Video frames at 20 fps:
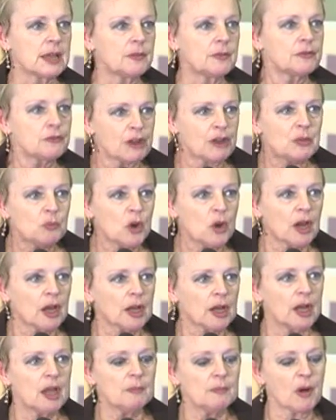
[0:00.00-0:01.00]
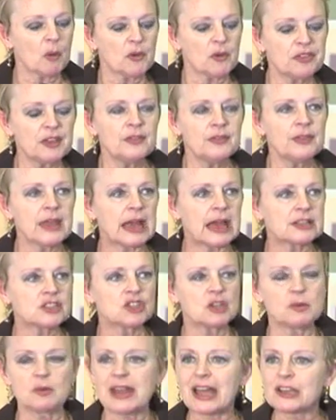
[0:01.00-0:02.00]
framework, but within
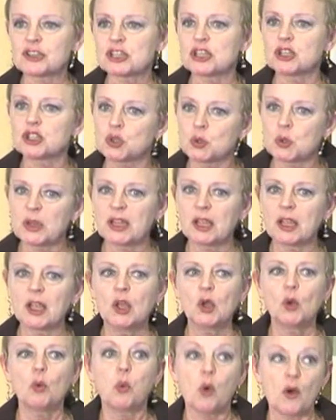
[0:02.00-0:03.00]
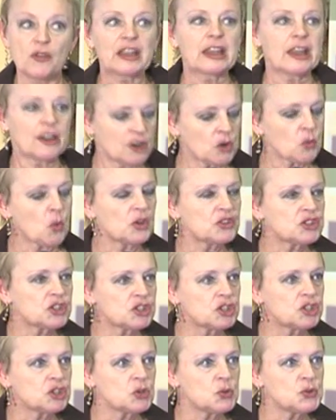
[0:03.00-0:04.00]
that they were actually doing what the learner
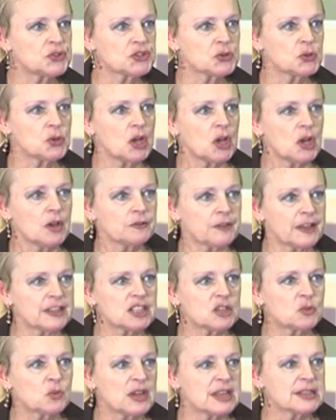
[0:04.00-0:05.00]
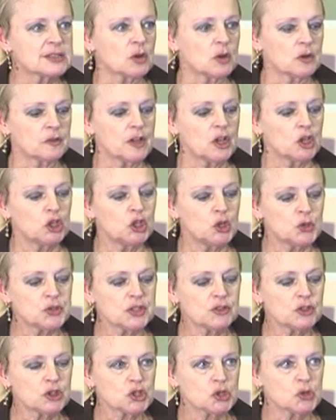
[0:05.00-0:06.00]
wanted to do. So finding ways of
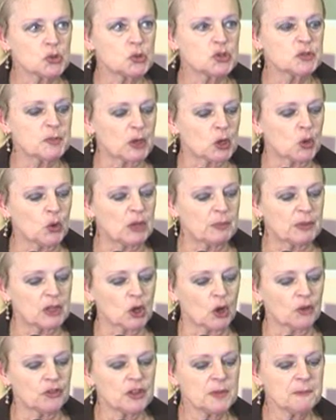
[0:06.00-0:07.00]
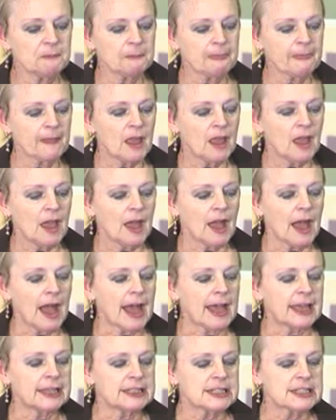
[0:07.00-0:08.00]
using the tools but going beyond them.
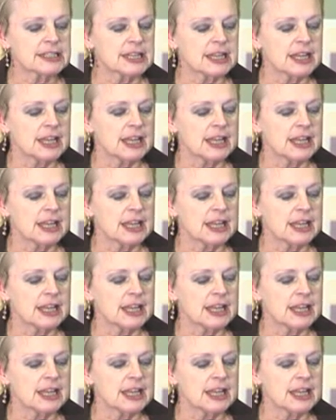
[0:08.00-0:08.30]
And